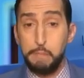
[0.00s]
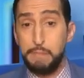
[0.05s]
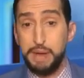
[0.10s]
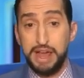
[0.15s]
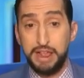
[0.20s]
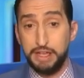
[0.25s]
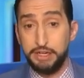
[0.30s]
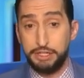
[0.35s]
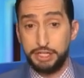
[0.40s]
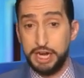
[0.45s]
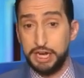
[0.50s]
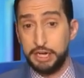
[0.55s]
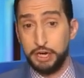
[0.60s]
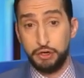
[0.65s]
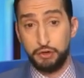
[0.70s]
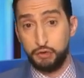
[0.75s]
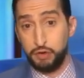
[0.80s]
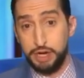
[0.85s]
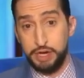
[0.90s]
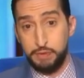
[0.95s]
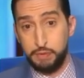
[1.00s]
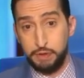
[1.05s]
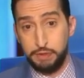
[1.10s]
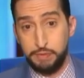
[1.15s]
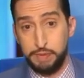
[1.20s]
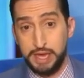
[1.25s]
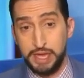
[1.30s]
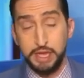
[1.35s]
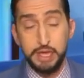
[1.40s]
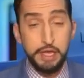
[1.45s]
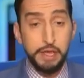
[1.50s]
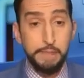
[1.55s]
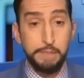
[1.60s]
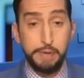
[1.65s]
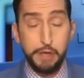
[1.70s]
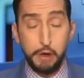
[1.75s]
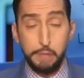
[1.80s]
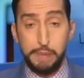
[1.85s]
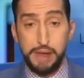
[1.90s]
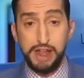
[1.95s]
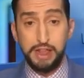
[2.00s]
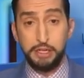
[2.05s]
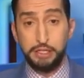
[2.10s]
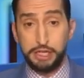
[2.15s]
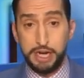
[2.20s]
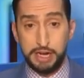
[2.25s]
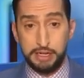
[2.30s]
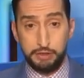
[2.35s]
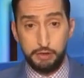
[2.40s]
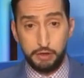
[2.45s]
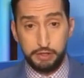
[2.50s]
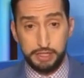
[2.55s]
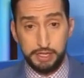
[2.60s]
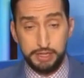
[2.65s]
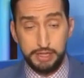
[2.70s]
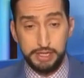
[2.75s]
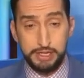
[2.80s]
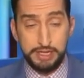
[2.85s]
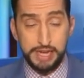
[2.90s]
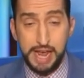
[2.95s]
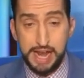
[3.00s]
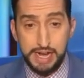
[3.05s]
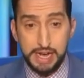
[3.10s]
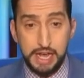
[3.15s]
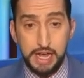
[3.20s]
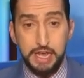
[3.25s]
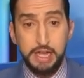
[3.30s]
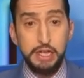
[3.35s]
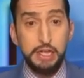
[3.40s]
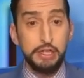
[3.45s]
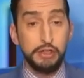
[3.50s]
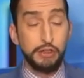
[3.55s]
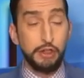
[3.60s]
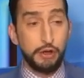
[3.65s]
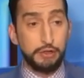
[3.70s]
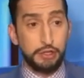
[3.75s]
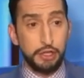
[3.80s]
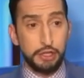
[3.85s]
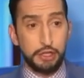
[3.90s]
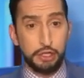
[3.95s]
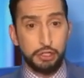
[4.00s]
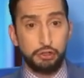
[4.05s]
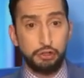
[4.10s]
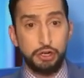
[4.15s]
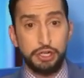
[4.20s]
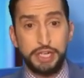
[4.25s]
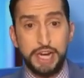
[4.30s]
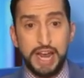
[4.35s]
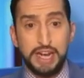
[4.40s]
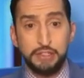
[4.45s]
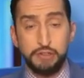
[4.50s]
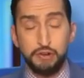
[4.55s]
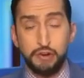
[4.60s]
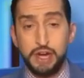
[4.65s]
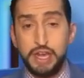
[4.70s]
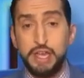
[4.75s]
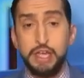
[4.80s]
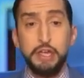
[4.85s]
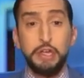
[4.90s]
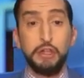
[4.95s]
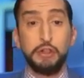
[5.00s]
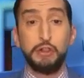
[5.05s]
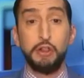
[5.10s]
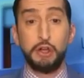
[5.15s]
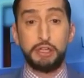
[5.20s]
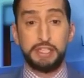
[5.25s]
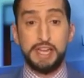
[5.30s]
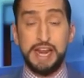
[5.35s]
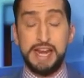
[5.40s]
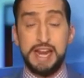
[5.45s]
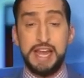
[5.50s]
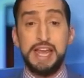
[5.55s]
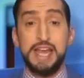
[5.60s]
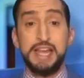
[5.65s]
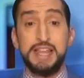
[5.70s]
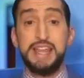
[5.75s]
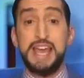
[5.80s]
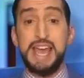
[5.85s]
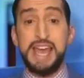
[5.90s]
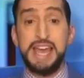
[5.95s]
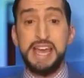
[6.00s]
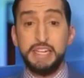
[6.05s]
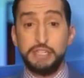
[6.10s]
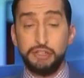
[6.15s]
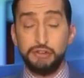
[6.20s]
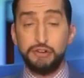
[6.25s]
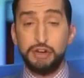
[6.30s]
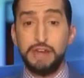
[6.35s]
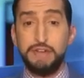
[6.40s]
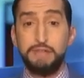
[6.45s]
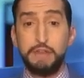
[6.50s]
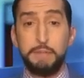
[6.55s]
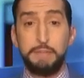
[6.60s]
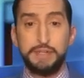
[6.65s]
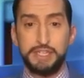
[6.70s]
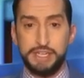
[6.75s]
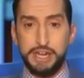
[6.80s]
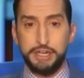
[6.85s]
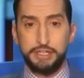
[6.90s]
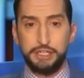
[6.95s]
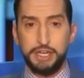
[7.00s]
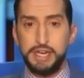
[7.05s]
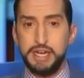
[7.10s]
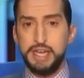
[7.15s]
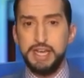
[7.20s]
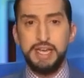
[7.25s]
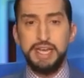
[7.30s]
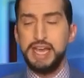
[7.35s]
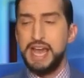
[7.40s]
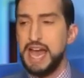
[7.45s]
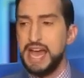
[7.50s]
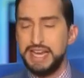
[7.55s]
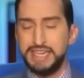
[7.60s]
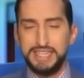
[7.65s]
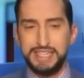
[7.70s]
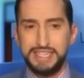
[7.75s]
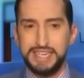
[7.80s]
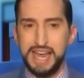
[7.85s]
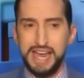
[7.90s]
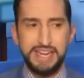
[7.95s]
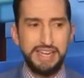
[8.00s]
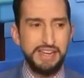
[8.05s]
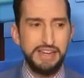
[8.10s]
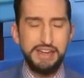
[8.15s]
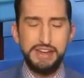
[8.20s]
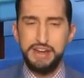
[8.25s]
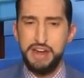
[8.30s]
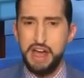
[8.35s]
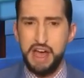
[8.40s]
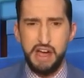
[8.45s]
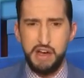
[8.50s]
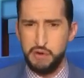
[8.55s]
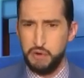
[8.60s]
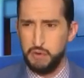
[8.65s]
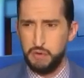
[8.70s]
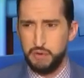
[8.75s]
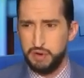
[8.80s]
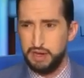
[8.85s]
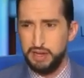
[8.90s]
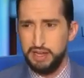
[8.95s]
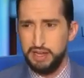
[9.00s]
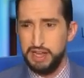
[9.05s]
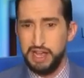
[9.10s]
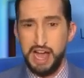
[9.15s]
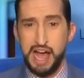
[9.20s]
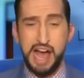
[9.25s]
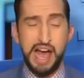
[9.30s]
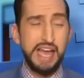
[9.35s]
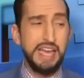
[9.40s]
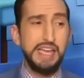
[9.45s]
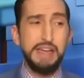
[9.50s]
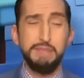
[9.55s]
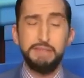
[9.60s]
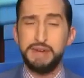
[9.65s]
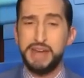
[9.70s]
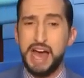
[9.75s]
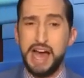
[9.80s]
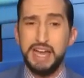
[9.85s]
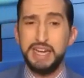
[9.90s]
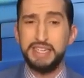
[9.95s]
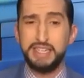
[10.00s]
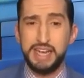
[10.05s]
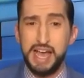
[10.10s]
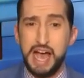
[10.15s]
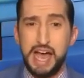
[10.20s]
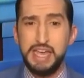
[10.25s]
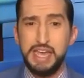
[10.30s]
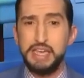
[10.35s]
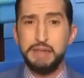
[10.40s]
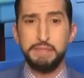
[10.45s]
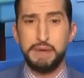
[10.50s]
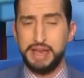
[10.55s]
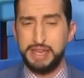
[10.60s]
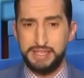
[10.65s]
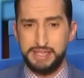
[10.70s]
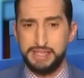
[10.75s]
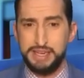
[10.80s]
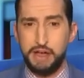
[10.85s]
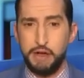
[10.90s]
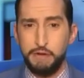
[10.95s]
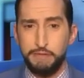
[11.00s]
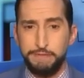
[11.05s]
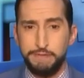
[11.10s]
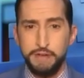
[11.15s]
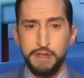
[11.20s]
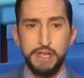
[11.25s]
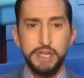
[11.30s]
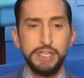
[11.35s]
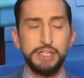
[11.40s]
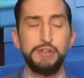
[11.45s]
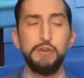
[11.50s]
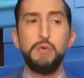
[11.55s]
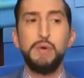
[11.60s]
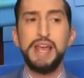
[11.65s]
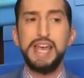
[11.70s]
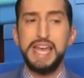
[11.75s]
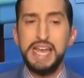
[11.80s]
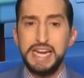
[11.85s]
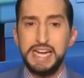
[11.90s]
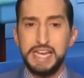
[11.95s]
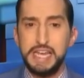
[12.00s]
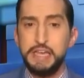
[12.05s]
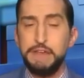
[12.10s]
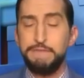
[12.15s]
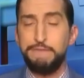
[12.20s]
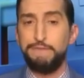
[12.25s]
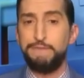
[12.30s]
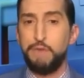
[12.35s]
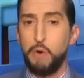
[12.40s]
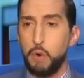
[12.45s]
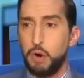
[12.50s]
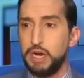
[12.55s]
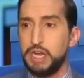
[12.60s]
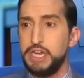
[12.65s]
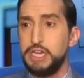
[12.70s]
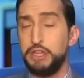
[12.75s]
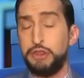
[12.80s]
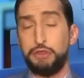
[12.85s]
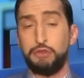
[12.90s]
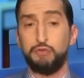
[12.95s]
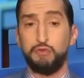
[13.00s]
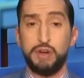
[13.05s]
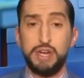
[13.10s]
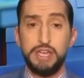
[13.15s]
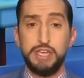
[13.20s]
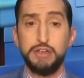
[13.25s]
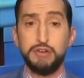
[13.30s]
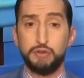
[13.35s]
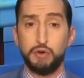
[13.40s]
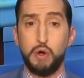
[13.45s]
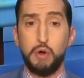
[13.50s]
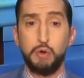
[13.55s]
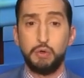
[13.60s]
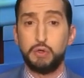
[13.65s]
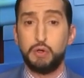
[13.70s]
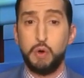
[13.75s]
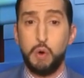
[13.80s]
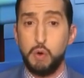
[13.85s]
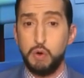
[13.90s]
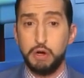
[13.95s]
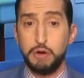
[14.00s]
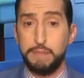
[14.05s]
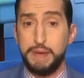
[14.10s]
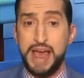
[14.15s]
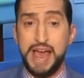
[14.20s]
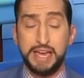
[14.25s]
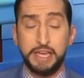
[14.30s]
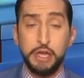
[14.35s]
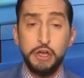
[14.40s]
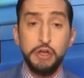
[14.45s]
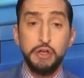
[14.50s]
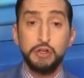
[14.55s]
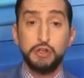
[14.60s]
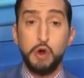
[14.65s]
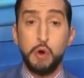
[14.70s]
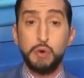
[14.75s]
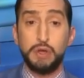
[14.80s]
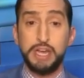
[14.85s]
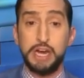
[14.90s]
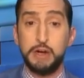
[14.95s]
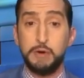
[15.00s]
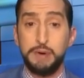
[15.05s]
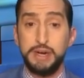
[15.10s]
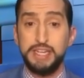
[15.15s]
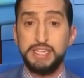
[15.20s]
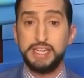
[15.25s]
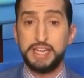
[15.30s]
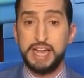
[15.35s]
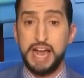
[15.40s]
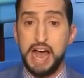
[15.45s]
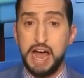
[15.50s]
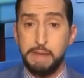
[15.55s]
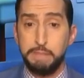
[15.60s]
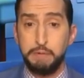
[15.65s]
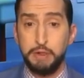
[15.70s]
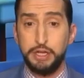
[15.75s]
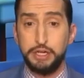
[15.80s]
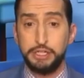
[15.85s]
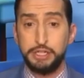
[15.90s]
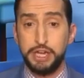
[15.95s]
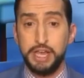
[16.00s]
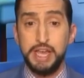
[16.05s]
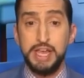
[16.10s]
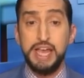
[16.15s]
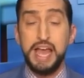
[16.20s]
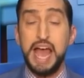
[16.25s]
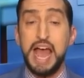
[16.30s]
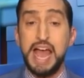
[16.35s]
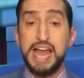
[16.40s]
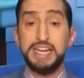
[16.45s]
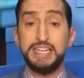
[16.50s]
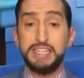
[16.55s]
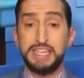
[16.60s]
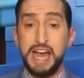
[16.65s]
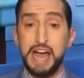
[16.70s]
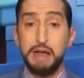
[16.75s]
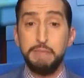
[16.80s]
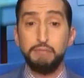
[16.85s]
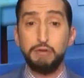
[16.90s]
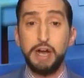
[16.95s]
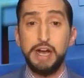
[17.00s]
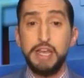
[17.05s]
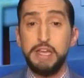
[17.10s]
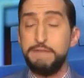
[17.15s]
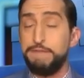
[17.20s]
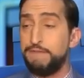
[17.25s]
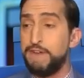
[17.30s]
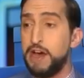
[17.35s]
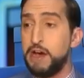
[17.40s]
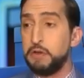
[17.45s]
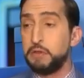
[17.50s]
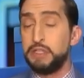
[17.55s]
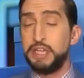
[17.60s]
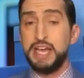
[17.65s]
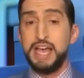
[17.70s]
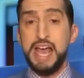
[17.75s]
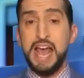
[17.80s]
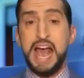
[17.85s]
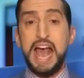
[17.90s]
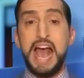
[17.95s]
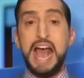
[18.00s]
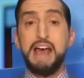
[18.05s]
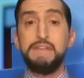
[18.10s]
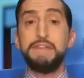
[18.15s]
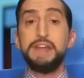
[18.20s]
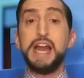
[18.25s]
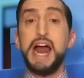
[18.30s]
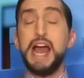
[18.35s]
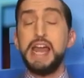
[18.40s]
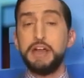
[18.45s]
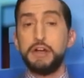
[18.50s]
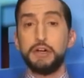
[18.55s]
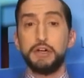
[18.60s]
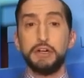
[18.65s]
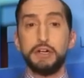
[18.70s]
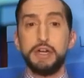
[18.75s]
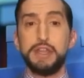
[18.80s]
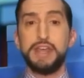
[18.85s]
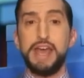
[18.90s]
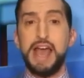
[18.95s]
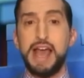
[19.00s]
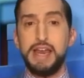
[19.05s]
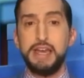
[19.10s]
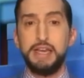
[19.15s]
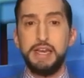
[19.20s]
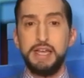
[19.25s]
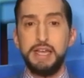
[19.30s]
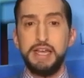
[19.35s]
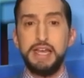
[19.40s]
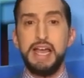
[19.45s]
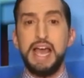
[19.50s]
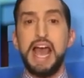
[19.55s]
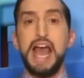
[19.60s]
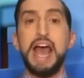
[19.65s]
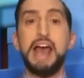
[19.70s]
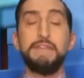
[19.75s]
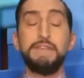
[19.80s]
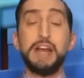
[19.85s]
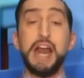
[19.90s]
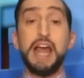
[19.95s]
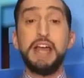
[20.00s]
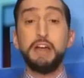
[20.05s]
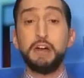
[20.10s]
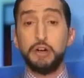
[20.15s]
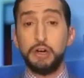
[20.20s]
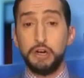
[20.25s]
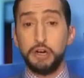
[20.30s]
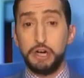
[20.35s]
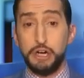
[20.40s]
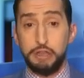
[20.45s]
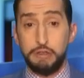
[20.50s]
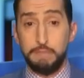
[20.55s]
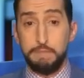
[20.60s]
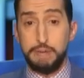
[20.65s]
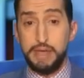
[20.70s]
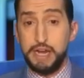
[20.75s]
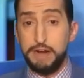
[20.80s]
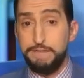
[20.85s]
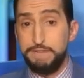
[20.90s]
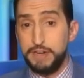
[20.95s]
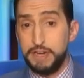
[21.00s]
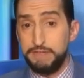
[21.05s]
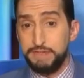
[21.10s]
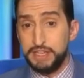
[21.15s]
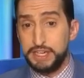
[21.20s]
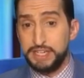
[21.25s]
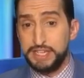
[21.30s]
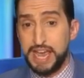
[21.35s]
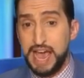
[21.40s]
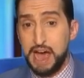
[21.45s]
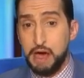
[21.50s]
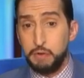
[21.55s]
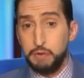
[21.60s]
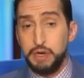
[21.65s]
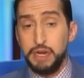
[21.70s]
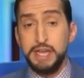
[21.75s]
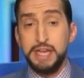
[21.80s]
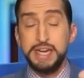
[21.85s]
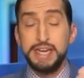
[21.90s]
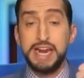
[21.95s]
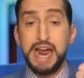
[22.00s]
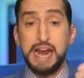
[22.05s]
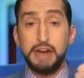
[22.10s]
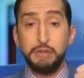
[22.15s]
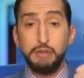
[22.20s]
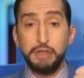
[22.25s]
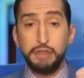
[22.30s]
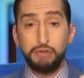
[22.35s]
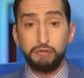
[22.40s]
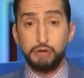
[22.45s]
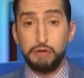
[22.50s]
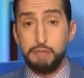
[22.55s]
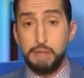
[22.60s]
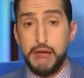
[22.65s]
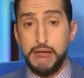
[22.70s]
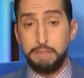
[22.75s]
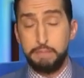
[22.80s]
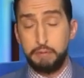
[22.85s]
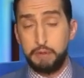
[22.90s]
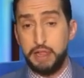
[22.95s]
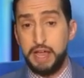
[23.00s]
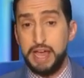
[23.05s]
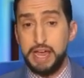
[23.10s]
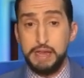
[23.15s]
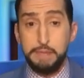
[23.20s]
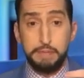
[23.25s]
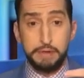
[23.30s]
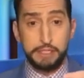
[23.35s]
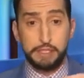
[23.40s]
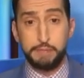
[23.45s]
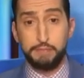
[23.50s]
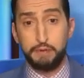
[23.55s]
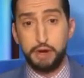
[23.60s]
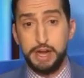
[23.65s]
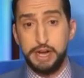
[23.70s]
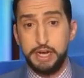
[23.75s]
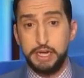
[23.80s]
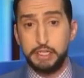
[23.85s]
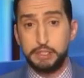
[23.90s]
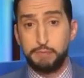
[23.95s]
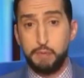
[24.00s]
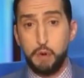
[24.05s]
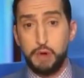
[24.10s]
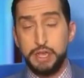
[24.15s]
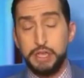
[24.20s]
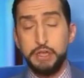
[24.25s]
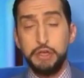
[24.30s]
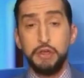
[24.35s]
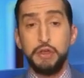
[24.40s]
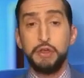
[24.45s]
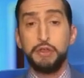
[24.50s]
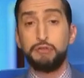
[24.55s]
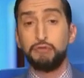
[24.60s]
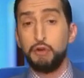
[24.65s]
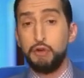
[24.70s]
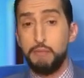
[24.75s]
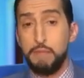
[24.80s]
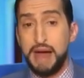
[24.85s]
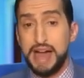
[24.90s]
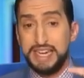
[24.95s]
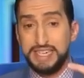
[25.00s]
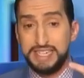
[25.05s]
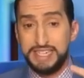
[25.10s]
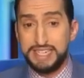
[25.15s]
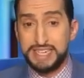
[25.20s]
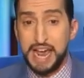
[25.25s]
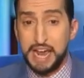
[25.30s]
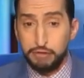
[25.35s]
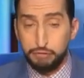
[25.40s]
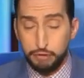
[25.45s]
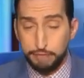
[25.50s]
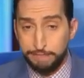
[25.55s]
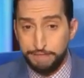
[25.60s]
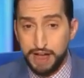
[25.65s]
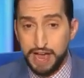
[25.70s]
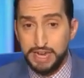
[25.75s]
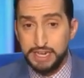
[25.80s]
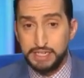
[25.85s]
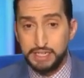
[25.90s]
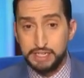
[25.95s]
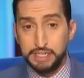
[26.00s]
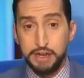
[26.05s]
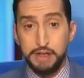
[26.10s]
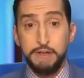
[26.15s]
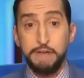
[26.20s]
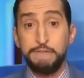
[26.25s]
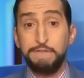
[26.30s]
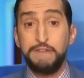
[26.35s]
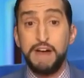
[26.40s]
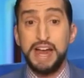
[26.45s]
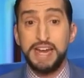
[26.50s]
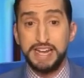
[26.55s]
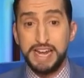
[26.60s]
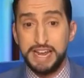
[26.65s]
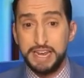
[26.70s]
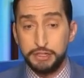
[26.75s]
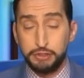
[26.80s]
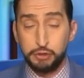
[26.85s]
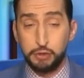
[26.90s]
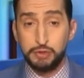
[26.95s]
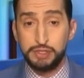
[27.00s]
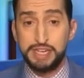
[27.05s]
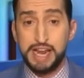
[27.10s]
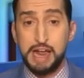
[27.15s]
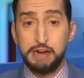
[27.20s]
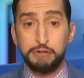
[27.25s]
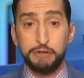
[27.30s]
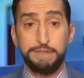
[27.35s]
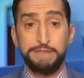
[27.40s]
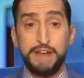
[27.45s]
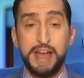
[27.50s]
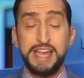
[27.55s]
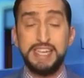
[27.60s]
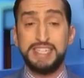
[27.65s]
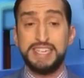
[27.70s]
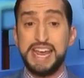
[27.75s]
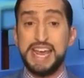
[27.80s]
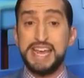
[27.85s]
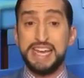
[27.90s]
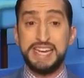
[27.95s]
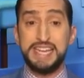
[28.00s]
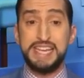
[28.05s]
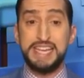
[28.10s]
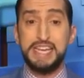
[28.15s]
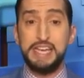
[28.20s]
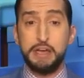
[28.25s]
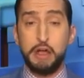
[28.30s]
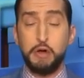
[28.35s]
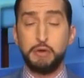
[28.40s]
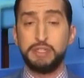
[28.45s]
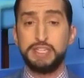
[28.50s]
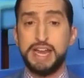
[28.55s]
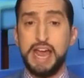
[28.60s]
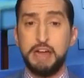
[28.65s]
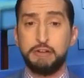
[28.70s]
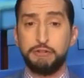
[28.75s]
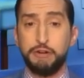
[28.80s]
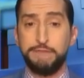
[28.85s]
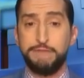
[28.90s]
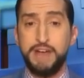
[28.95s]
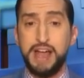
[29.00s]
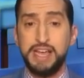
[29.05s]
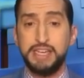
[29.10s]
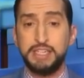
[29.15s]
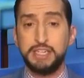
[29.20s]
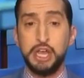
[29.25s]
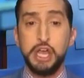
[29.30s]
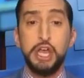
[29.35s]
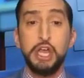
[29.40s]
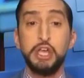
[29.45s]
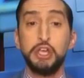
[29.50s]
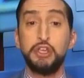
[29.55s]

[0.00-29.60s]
Belichick agreed with me. Bill Belichick looked at the data, looked at the trajectory, looked at the history of the position, and said, no, I am not tying myself to any 43-year-old quarterback. Don't care what he's accomplished. And Tom Brady felt, haven't I earned that? Haven't I earned the benefit of the doubt, not only through my play, but to Brandon's point, through my sacrifice, financial sacrifice, and ego sacrifice?